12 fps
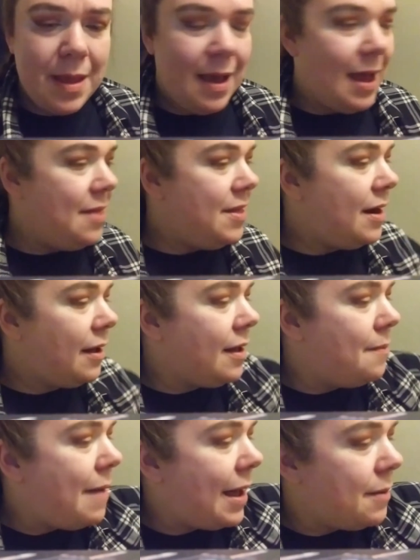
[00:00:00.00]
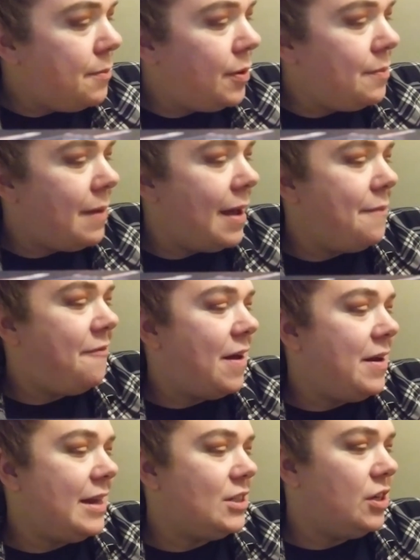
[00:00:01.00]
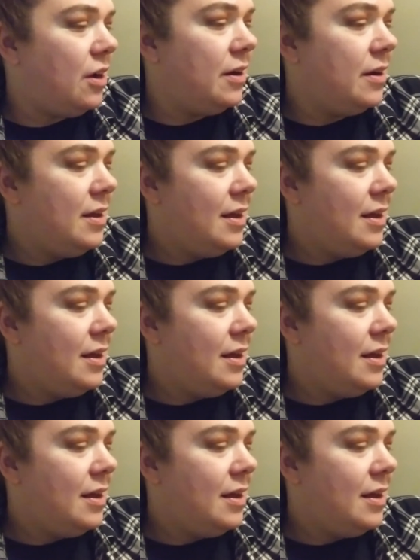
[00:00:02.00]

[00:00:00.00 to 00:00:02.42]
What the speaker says: and then I'll come back and put my foundation on.